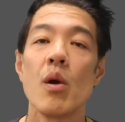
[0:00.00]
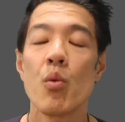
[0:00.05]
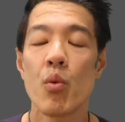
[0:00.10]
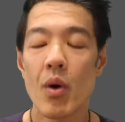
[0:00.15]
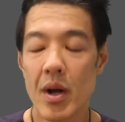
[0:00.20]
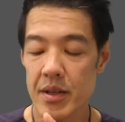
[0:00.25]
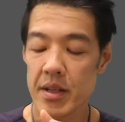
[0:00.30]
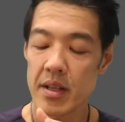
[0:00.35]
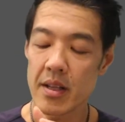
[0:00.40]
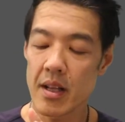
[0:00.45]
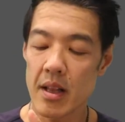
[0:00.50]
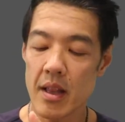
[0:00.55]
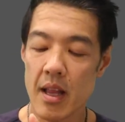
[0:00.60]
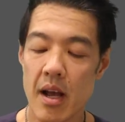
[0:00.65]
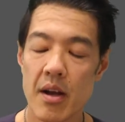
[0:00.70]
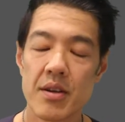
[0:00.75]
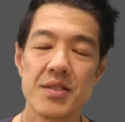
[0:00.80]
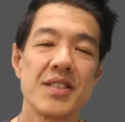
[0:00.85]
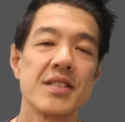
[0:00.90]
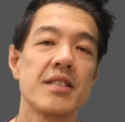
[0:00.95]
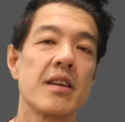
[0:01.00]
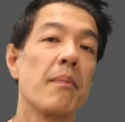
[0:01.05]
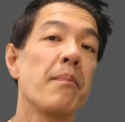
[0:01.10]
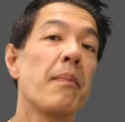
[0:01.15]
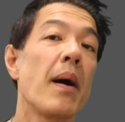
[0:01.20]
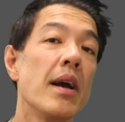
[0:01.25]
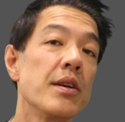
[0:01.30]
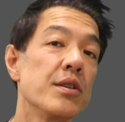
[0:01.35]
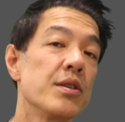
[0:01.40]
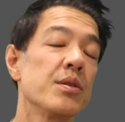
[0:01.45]
What it allows is that
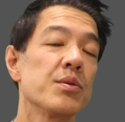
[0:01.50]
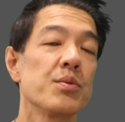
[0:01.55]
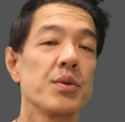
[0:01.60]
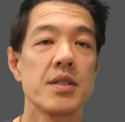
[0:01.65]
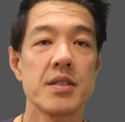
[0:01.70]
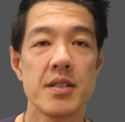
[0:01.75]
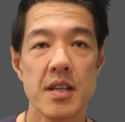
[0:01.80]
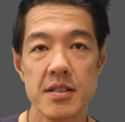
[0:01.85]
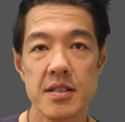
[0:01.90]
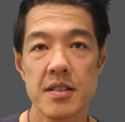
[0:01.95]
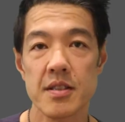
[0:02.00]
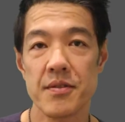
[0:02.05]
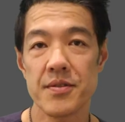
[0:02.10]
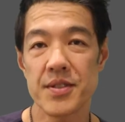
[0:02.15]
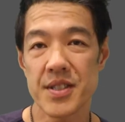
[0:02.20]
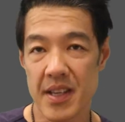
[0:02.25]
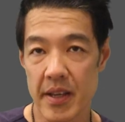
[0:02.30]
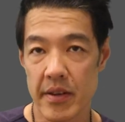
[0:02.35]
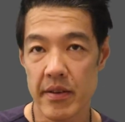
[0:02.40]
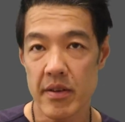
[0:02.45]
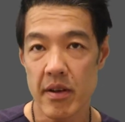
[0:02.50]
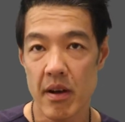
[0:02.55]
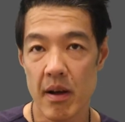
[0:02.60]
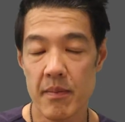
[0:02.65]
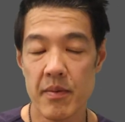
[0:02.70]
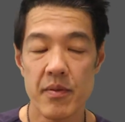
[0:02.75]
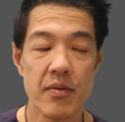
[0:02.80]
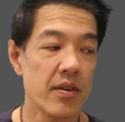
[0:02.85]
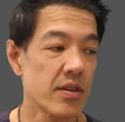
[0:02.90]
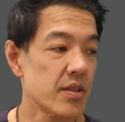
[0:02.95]
patients with sensitive skin
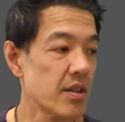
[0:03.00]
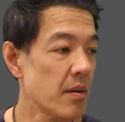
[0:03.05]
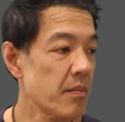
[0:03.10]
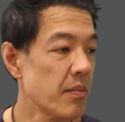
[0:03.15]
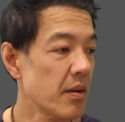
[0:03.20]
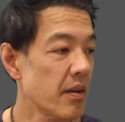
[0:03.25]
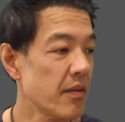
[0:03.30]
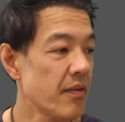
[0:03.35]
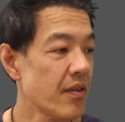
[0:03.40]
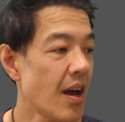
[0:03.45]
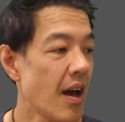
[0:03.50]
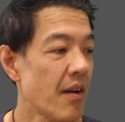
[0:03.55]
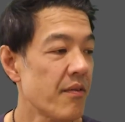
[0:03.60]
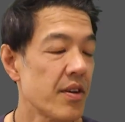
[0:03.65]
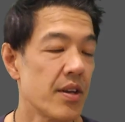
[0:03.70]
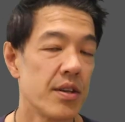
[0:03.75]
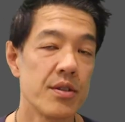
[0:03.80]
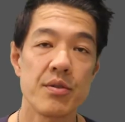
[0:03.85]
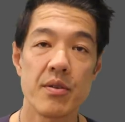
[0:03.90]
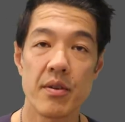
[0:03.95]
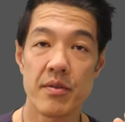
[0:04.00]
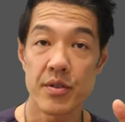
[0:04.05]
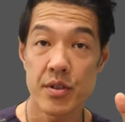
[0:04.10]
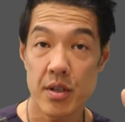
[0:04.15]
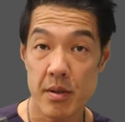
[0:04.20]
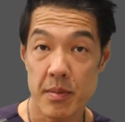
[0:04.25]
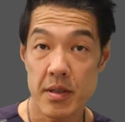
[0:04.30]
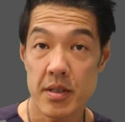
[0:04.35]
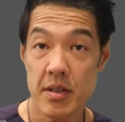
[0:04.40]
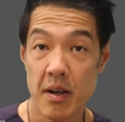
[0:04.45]
types, for example, if you have a history of
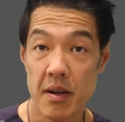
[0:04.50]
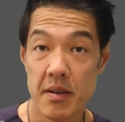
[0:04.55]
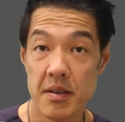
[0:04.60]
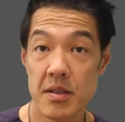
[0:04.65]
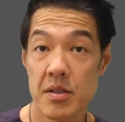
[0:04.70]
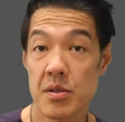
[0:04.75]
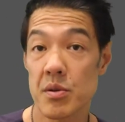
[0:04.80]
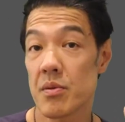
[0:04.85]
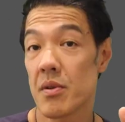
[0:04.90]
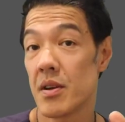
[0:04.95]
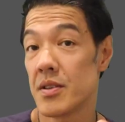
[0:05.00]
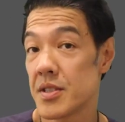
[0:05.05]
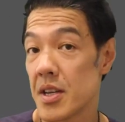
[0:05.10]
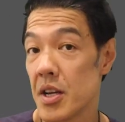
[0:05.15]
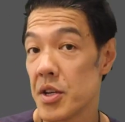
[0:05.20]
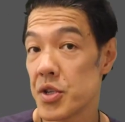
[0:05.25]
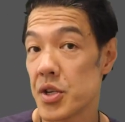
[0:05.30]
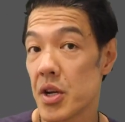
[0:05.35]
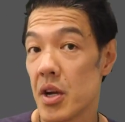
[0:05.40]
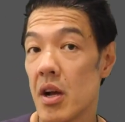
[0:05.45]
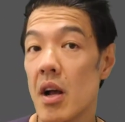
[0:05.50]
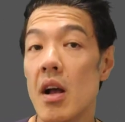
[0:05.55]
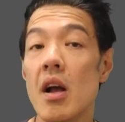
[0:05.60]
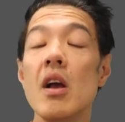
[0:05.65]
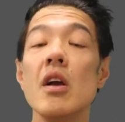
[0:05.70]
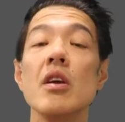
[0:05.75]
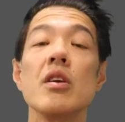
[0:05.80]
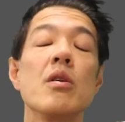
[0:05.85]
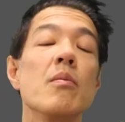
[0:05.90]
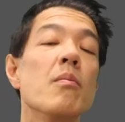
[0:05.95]
dermatitis or rosacea,
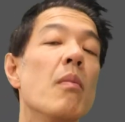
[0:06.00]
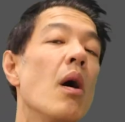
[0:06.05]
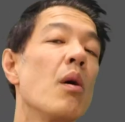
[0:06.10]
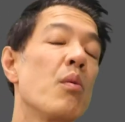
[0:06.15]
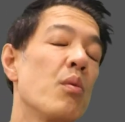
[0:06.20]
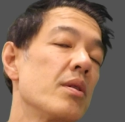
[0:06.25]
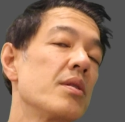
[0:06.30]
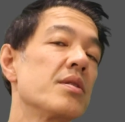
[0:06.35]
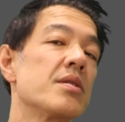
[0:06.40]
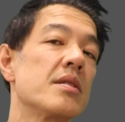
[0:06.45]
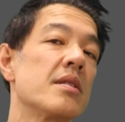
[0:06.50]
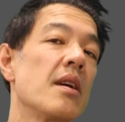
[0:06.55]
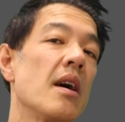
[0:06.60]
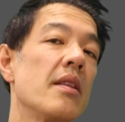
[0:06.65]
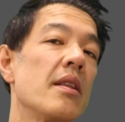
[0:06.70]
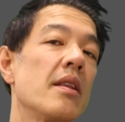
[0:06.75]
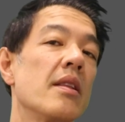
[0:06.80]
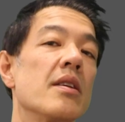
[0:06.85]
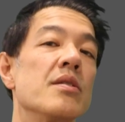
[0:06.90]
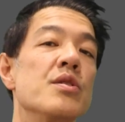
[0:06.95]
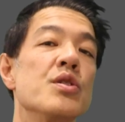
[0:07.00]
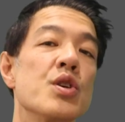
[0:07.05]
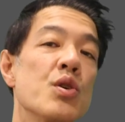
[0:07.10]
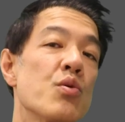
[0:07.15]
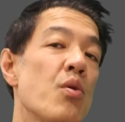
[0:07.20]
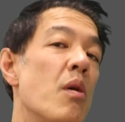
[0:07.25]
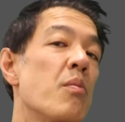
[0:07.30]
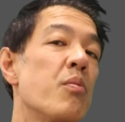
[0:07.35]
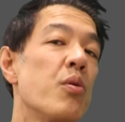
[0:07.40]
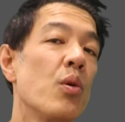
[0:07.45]
you might want to start at a
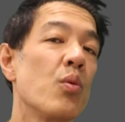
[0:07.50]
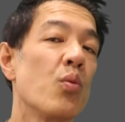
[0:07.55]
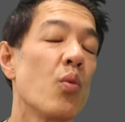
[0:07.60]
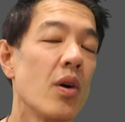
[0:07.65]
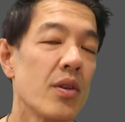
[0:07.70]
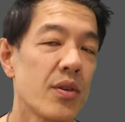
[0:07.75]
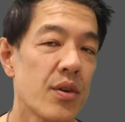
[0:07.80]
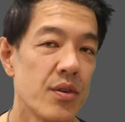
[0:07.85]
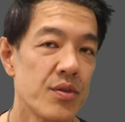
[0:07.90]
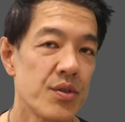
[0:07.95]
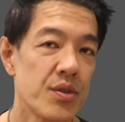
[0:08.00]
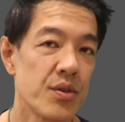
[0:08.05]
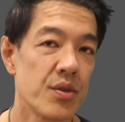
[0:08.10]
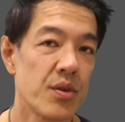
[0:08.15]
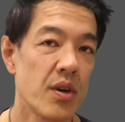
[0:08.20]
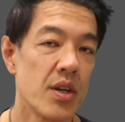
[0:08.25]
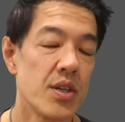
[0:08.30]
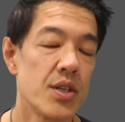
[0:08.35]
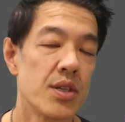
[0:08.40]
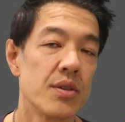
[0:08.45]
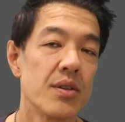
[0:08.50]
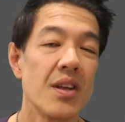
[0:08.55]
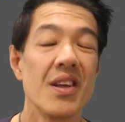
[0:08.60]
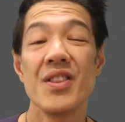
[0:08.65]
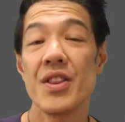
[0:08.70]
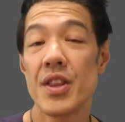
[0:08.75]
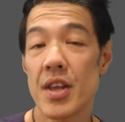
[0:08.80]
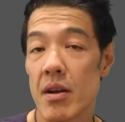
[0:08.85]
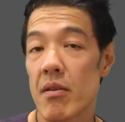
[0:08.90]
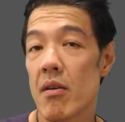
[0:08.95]
0.1 concentration,
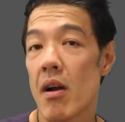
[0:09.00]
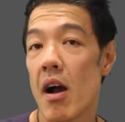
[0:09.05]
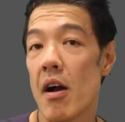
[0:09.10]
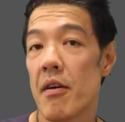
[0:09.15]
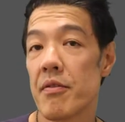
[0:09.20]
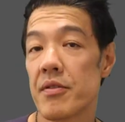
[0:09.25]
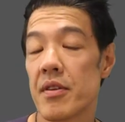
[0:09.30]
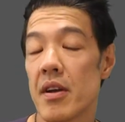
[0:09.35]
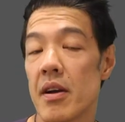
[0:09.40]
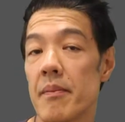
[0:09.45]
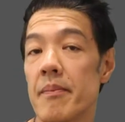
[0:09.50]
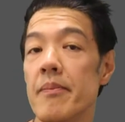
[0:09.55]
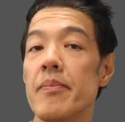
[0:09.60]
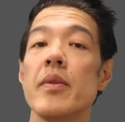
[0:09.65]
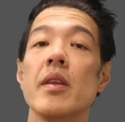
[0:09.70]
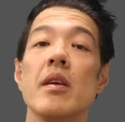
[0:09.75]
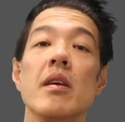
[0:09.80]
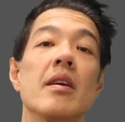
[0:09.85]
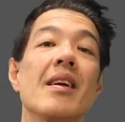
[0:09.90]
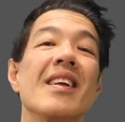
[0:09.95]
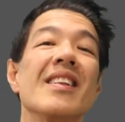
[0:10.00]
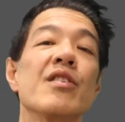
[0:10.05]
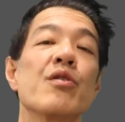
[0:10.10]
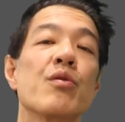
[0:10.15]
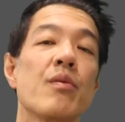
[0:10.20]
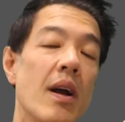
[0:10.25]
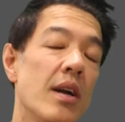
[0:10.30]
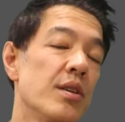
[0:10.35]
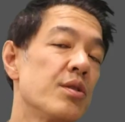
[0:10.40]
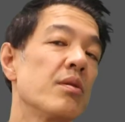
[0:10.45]
and thereafter, you can
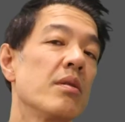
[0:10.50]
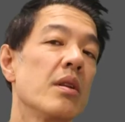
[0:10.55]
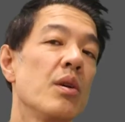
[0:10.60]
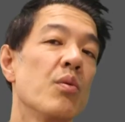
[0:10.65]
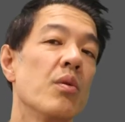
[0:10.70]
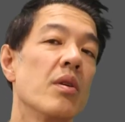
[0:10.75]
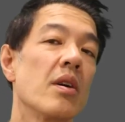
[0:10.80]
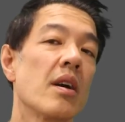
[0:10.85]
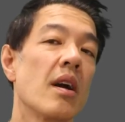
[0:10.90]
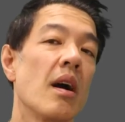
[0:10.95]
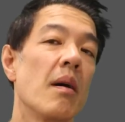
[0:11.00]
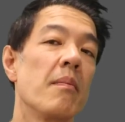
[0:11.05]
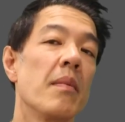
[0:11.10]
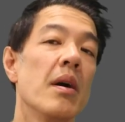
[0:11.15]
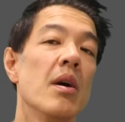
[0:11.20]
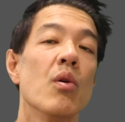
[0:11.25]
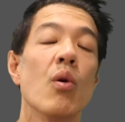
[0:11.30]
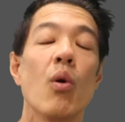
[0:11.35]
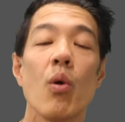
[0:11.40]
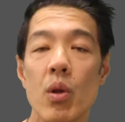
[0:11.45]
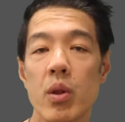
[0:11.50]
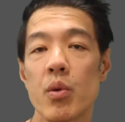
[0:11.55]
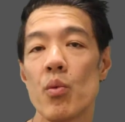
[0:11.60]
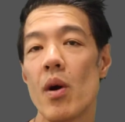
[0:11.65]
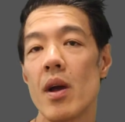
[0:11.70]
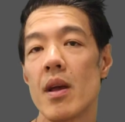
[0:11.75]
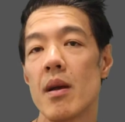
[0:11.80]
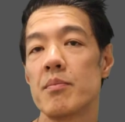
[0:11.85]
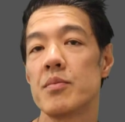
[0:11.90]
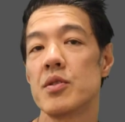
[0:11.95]
gradually work up all the
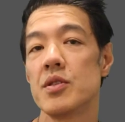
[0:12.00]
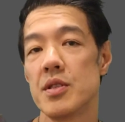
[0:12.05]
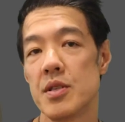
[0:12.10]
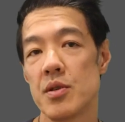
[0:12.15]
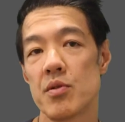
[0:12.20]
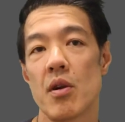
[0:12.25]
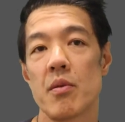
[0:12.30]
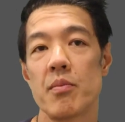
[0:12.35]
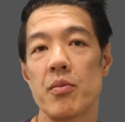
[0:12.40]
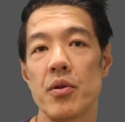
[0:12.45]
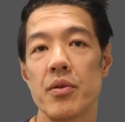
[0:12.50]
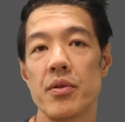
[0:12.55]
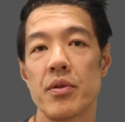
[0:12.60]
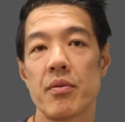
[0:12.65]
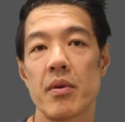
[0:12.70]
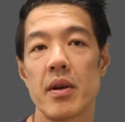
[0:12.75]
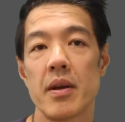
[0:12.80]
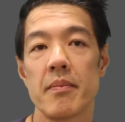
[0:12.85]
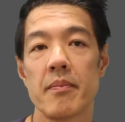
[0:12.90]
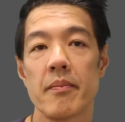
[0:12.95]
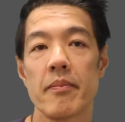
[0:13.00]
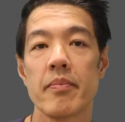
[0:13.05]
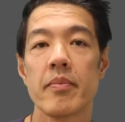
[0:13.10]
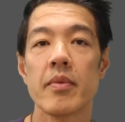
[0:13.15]
way up to 0.3.